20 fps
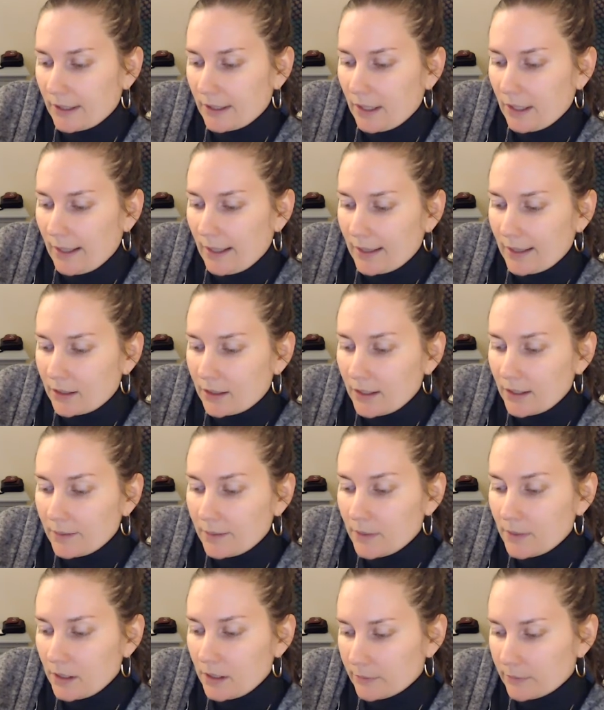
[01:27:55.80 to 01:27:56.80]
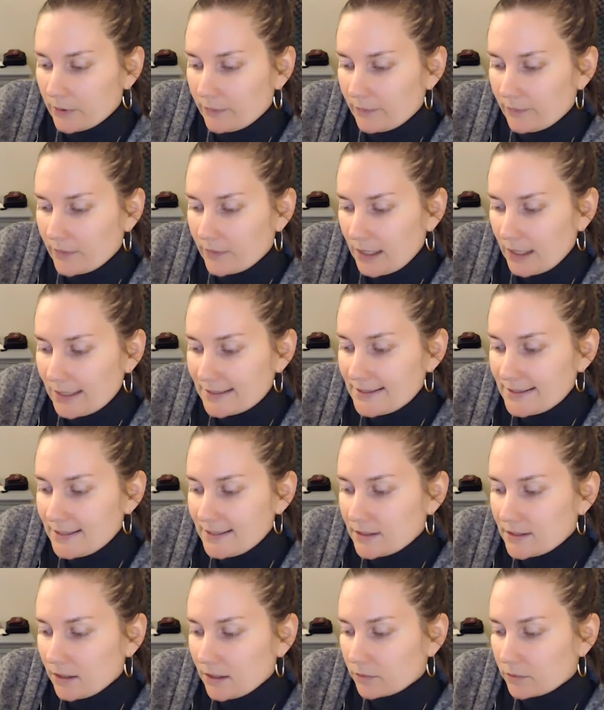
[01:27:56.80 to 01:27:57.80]
at a minimum, a
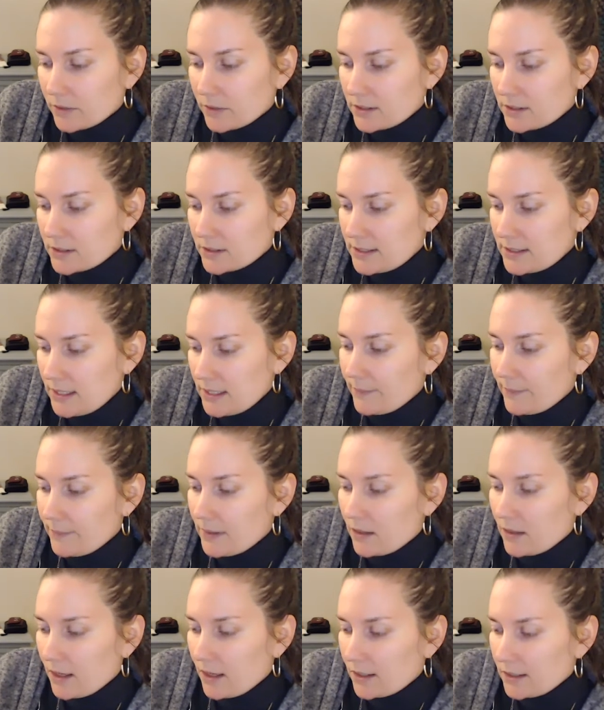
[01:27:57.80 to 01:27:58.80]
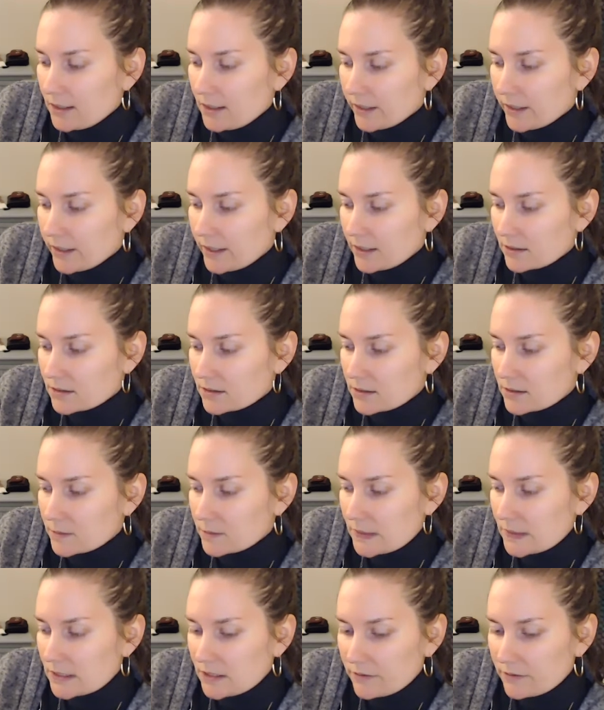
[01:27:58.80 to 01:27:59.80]
detailed written statement that indicates the
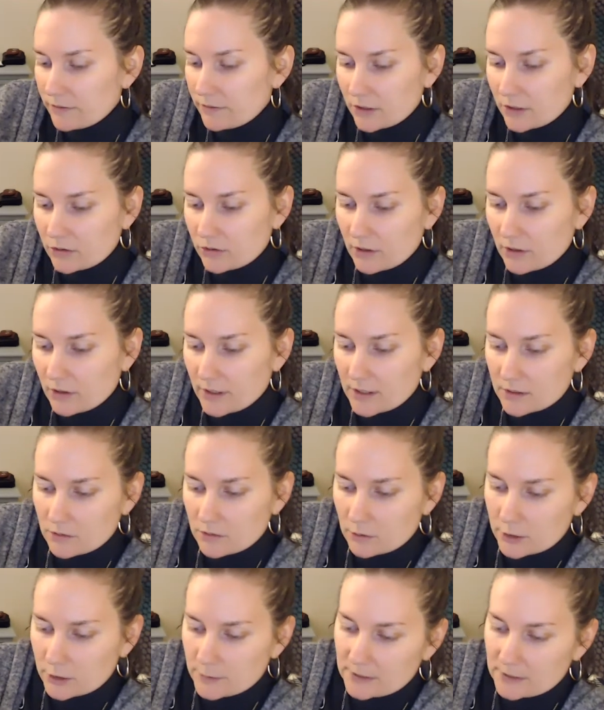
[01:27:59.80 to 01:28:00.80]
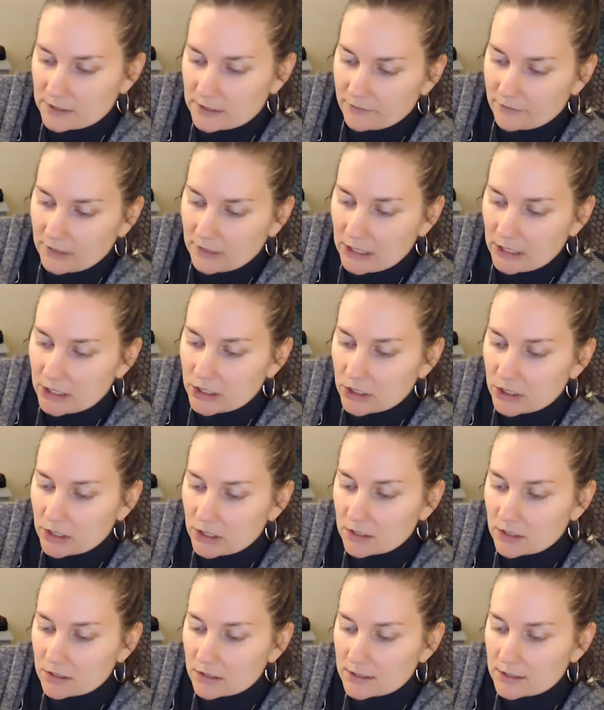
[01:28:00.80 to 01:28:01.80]
specific drawings or
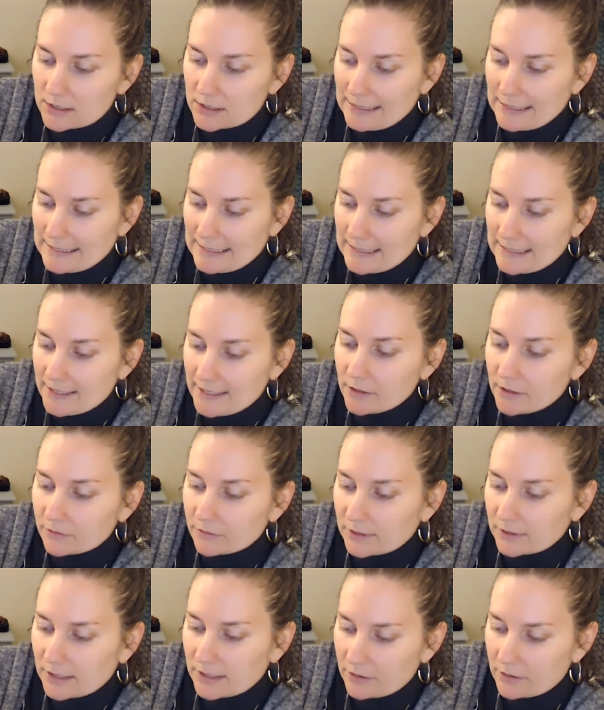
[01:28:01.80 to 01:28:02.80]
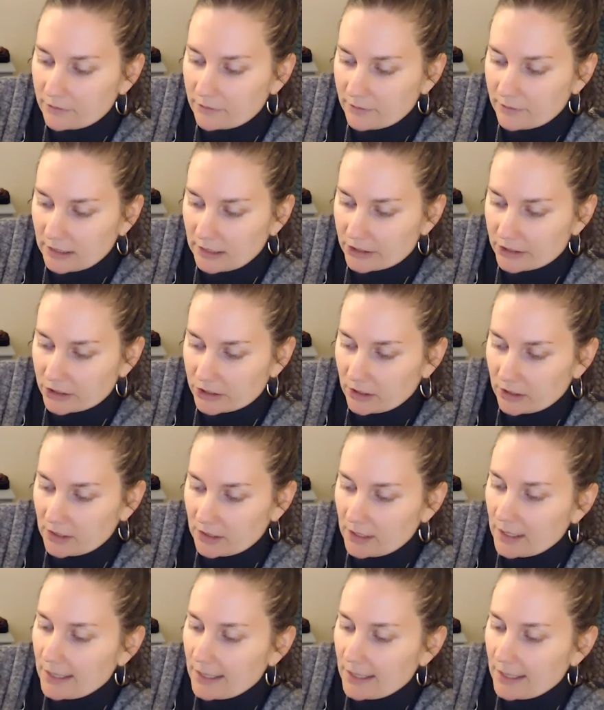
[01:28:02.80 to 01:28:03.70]
specifications in need of clarification